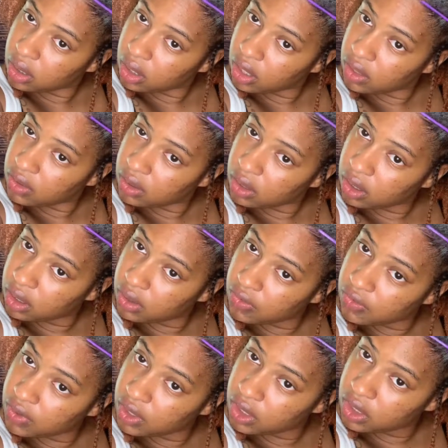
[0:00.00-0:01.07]
I have to call the
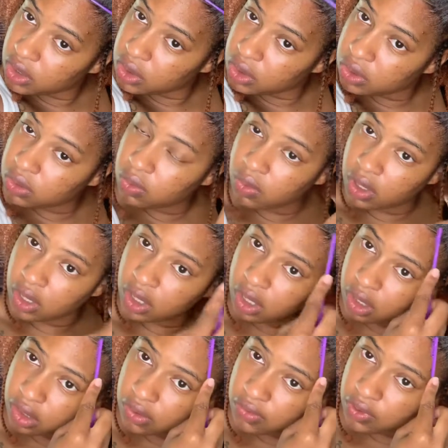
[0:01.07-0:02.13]
freaking insurance. Well, I'll
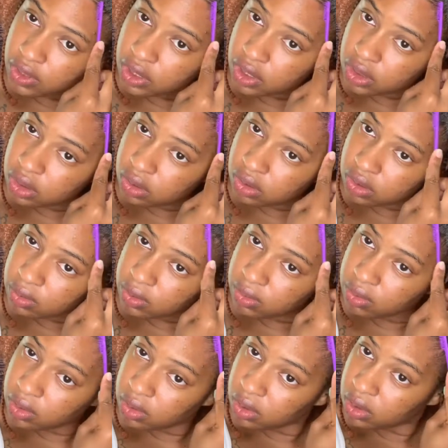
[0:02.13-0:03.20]
call the freaking insurance
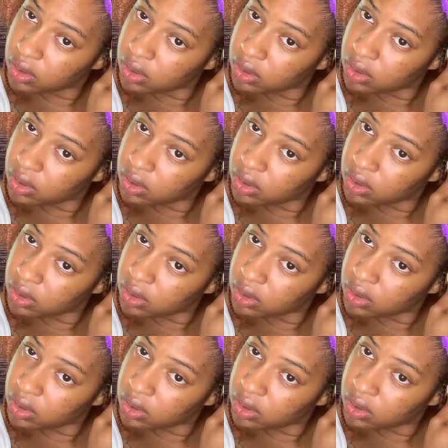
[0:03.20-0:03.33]
people.